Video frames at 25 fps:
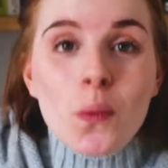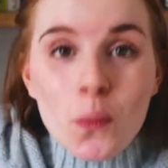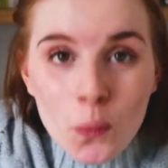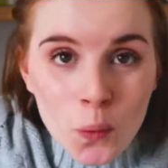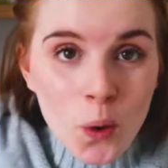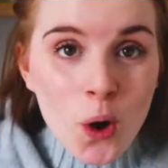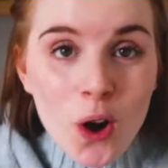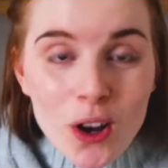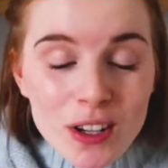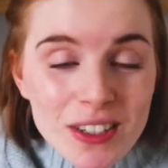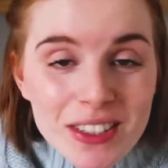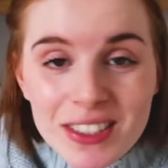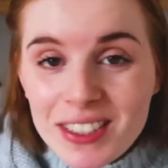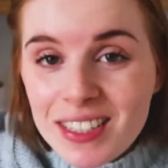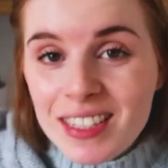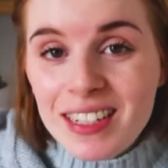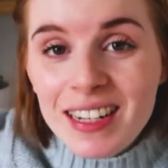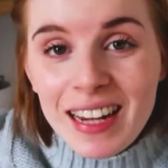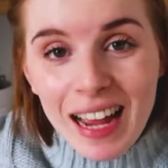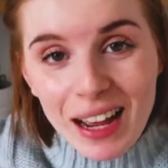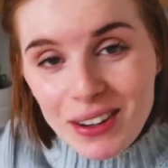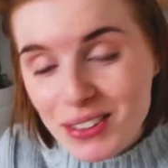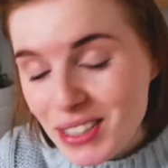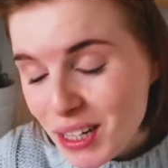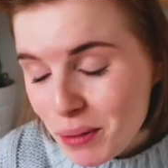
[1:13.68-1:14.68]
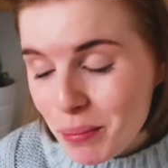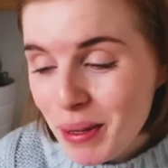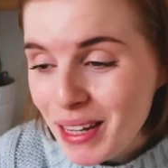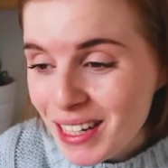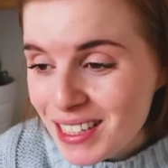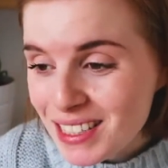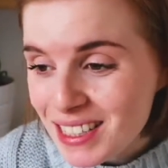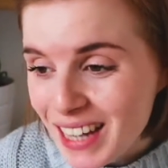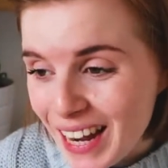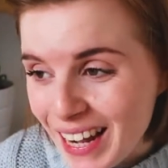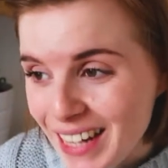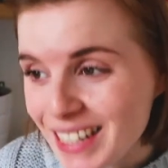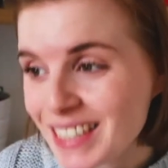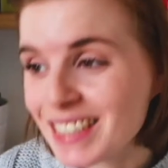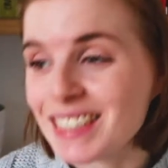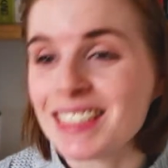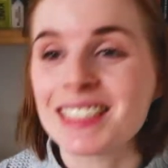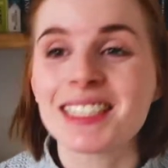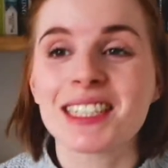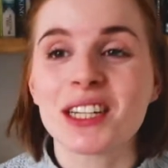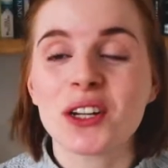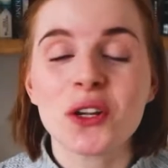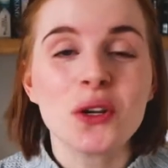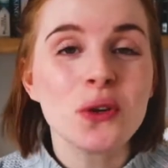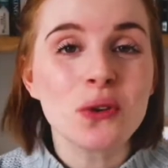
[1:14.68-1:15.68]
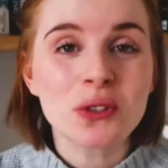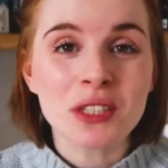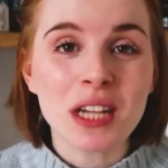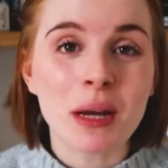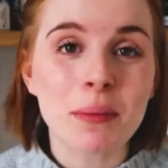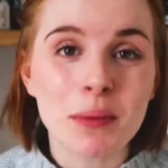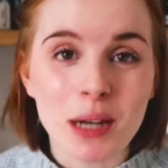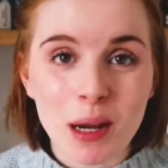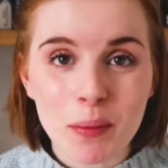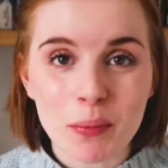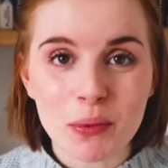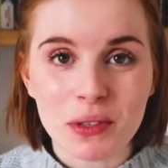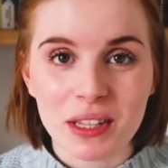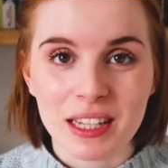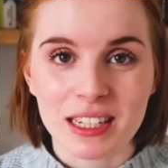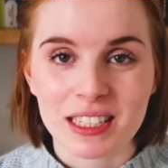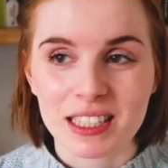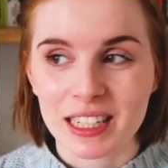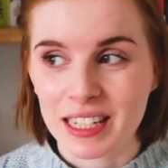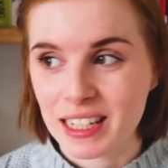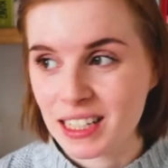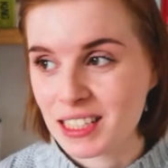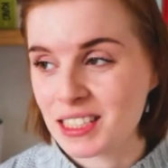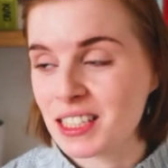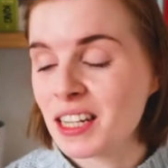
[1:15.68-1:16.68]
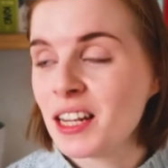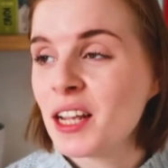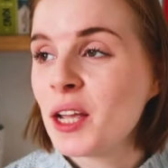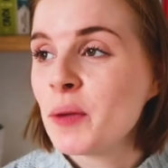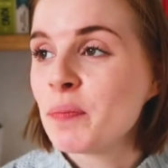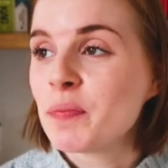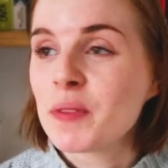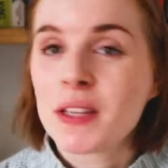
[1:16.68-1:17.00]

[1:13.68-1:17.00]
What? How does that make sense? Who's coming up with these things?